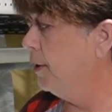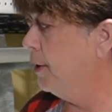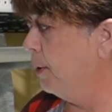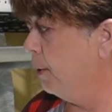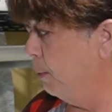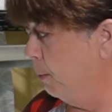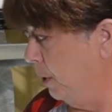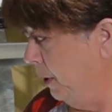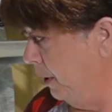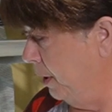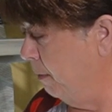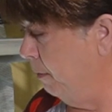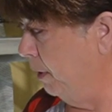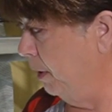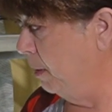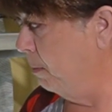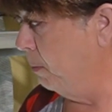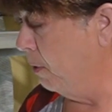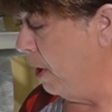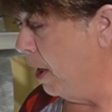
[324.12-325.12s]
They're really,
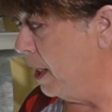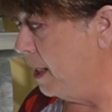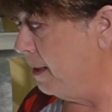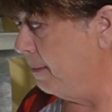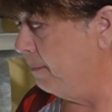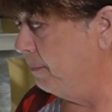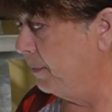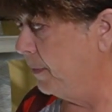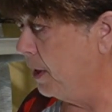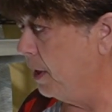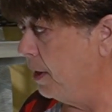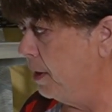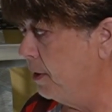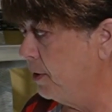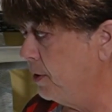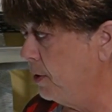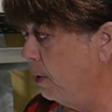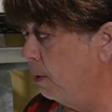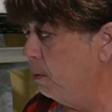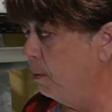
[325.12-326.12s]
really bright.
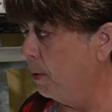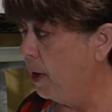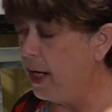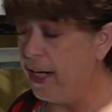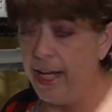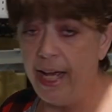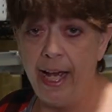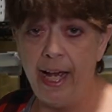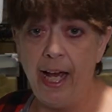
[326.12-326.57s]
They're so bright,